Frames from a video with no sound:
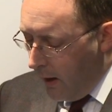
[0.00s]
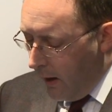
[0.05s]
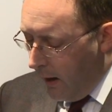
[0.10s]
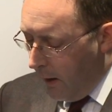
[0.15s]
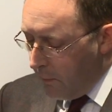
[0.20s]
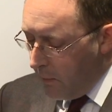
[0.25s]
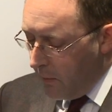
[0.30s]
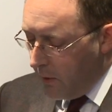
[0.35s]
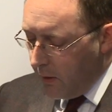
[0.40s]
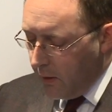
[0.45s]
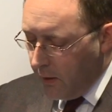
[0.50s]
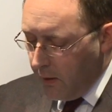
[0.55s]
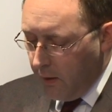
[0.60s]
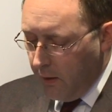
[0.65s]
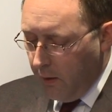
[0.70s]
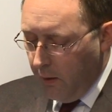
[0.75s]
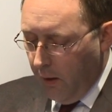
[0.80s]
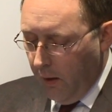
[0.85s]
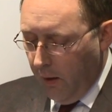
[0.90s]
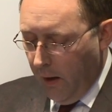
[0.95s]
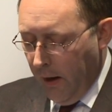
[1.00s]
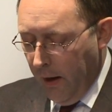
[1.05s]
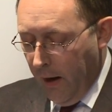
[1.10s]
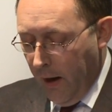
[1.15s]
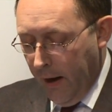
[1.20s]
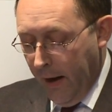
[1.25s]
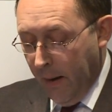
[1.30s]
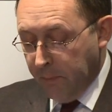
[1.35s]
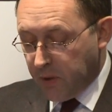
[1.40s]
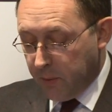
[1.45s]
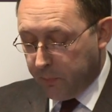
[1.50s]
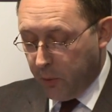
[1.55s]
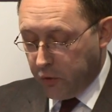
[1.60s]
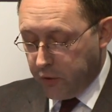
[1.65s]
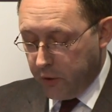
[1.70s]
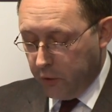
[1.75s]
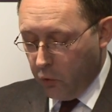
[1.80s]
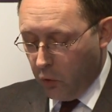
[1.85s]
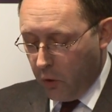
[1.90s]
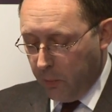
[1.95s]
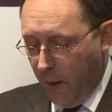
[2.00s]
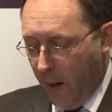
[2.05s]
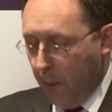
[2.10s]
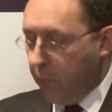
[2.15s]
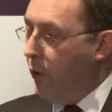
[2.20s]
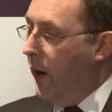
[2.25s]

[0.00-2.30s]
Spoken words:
I am supposed to talk about